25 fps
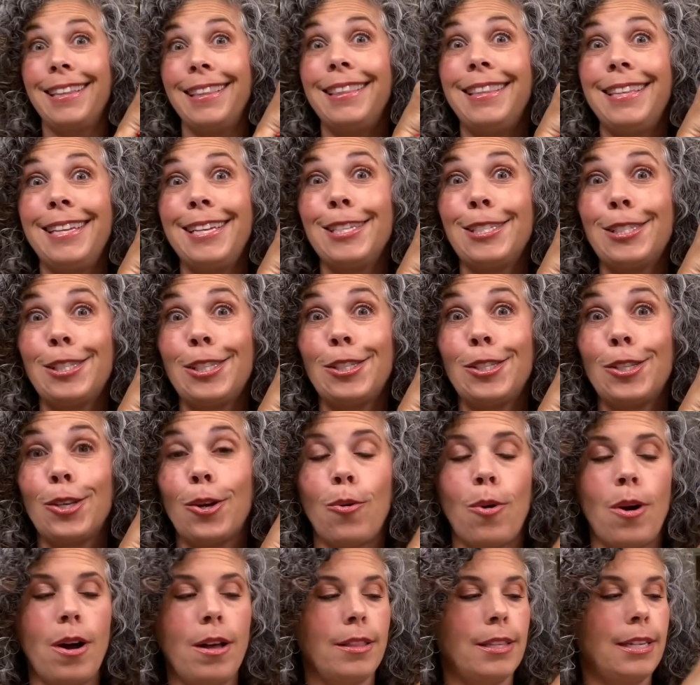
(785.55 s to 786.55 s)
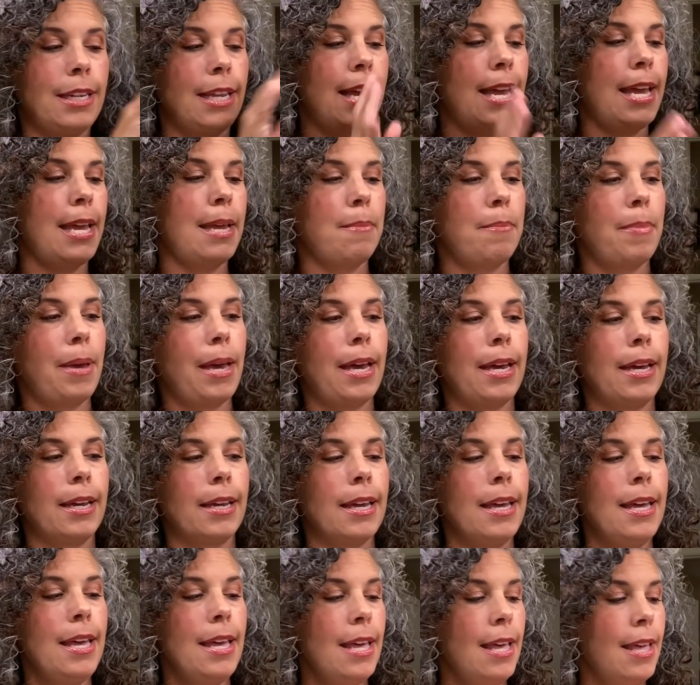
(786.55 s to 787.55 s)
This is a quality
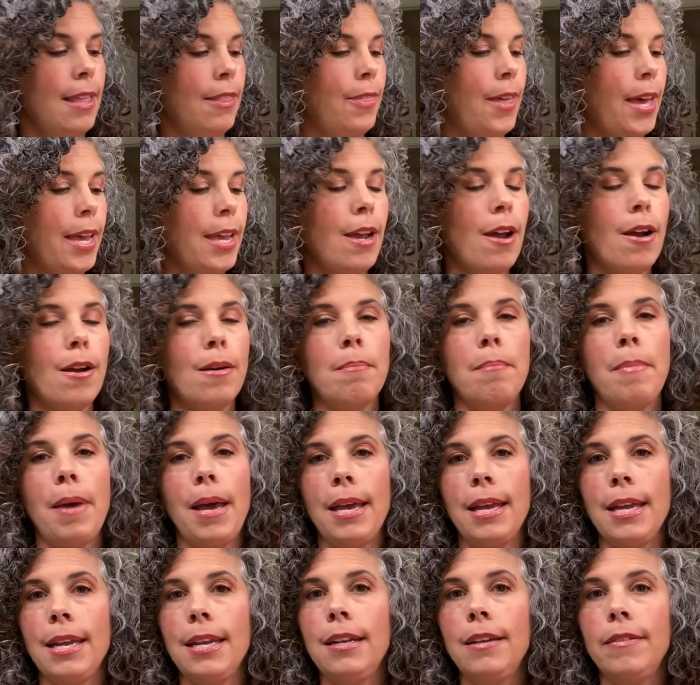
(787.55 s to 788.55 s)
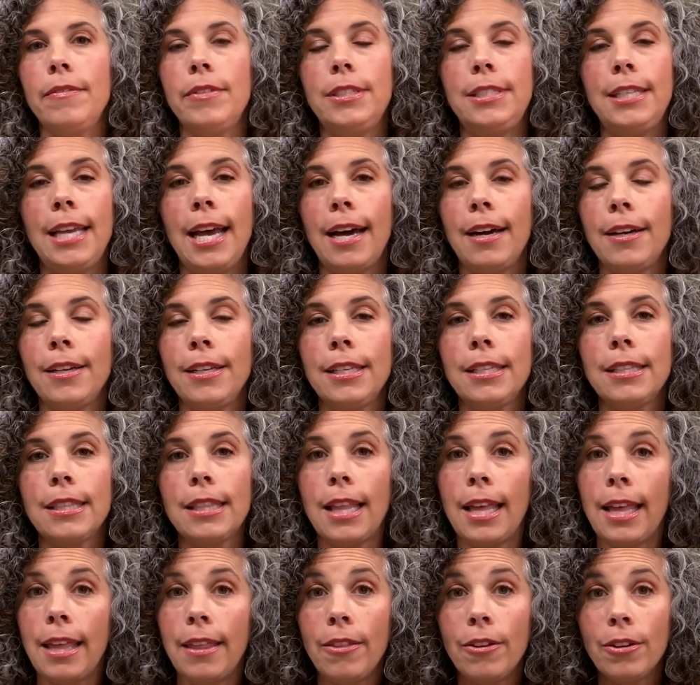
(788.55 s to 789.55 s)
handbag. They are made of Italian
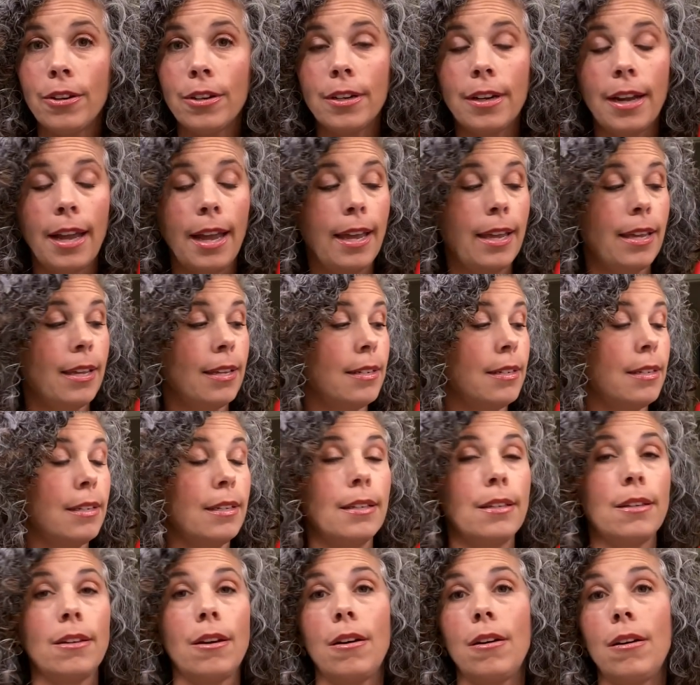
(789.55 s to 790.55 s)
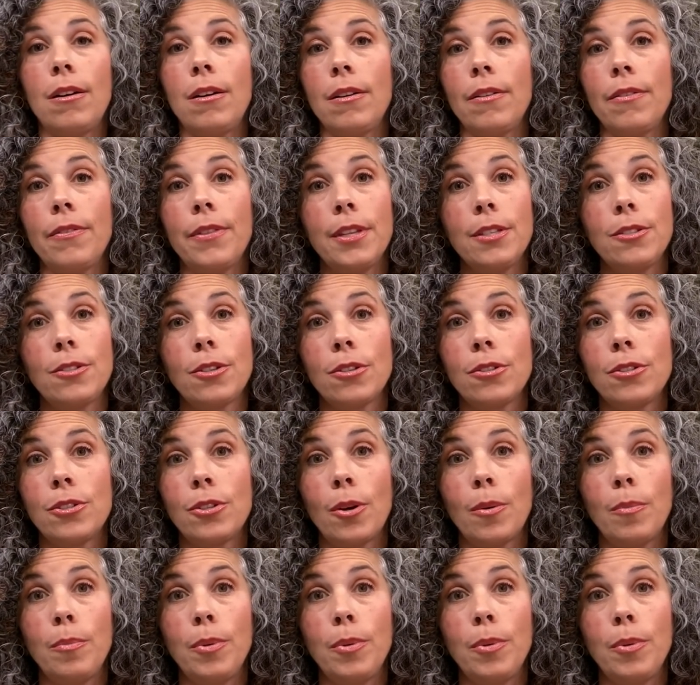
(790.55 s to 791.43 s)
leather and y'all, these are so